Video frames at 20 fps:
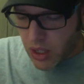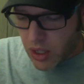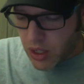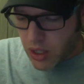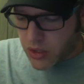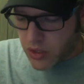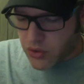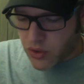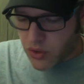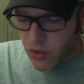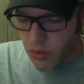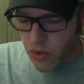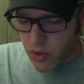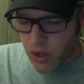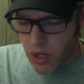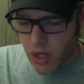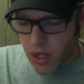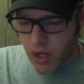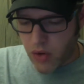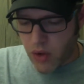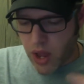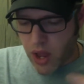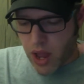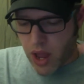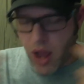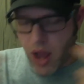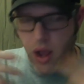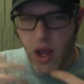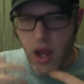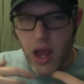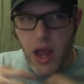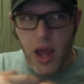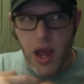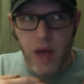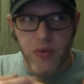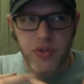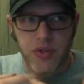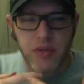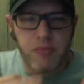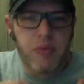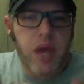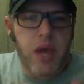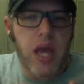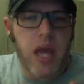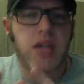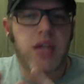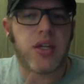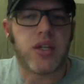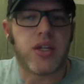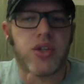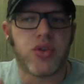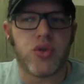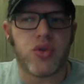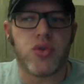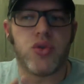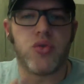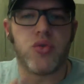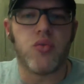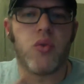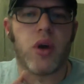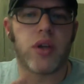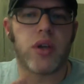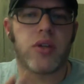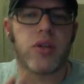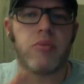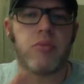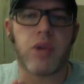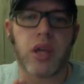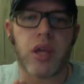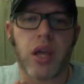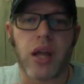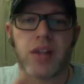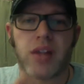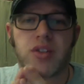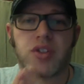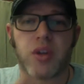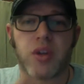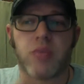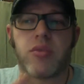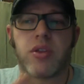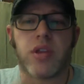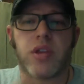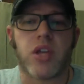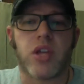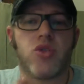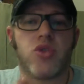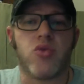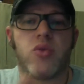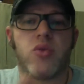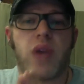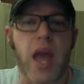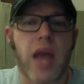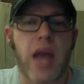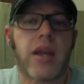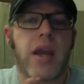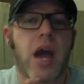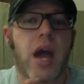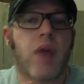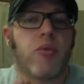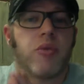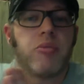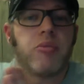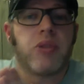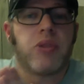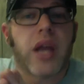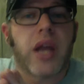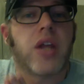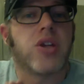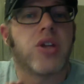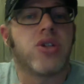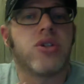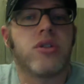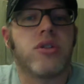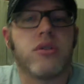so, how dependent do you want to be on something that you cannot replenish?